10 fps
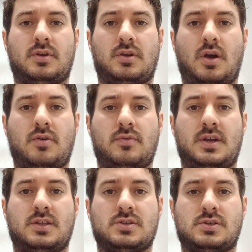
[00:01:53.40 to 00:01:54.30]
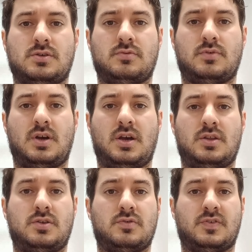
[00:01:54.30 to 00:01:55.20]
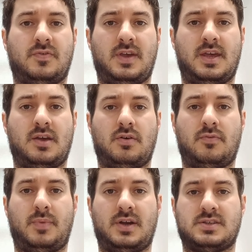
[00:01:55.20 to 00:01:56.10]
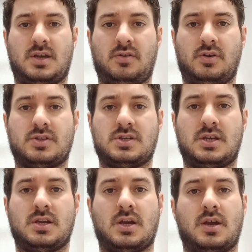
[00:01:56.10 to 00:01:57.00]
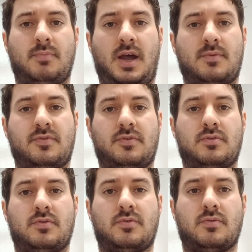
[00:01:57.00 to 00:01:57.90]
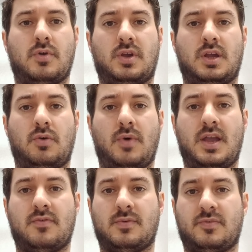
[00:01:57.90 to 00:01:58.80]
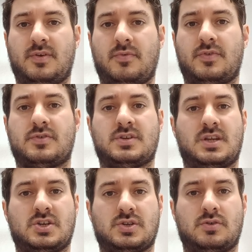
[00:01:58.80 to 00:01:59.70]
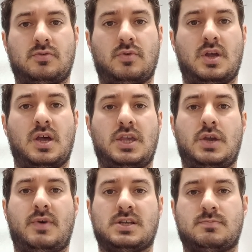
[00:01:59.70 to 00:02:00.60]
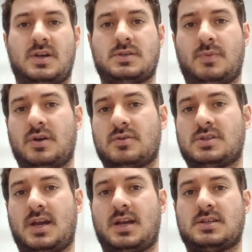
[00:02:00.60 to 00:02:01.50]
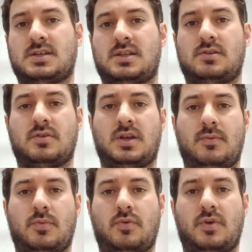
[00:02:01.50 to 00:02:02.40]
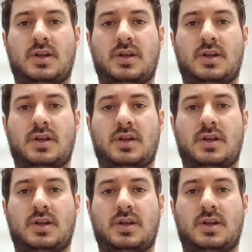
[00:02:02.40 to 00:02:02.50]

go into a new sphere of biotechnology, perhaps looking away from some of the traditional US-based biotechs and looking more